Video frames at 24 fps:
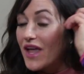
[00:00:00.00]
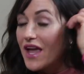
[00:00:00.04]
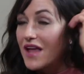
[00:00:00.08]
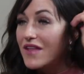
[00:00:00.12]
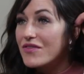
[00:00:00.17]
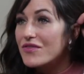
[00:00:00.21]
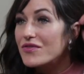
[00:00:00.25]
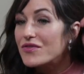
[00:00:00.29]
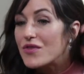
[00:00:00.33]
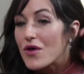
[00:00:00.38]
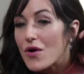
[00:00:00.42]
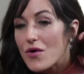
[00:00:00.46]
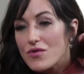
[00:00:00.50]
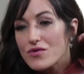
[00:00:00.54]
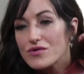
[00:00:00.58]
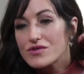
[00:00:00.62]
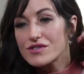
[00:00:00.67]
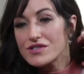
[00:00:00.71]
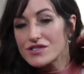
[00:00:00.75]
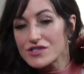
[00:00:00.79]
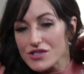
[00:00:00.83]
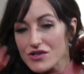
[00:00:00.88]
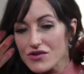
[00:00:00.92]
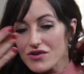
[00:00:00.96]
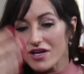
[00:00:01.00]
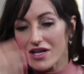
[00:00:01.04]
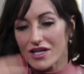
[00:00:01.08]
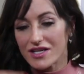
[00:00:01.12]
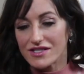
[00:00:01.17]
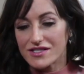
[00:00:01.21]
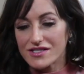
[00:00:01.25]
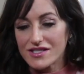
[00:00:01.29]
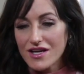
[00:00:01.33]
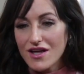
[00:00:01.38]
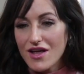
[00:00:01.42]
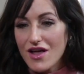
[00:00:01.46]
And those
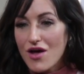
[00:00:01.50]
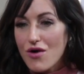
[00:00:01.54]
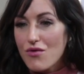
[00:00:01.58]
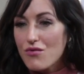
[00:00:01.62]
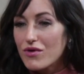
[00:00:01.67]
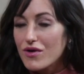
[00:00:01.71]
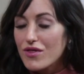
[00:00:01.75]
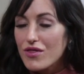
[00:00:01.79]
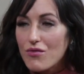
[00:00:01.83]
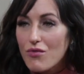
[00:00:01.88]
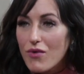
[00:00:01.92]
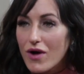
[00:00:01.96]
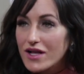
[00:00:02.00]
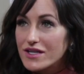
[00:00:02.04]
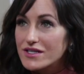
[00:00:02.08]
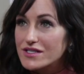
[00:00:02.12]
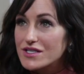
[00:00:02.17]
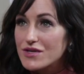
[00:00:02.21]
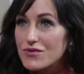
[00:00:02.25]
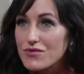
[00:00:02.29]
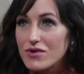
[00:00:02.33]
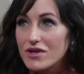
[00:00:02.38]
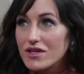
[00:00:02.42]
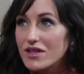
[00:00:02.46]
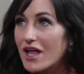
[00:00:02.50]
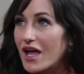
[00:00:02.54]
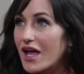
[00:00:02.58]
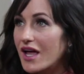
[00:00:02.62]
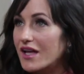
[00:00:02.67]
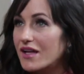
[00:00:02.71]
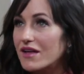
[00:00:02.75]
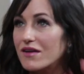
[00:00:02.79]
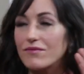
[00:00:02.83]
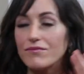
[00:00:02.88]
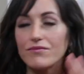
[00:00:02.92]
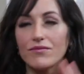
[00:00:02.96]
students were the ones who were
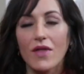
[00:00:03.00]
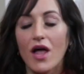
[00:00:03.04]
like,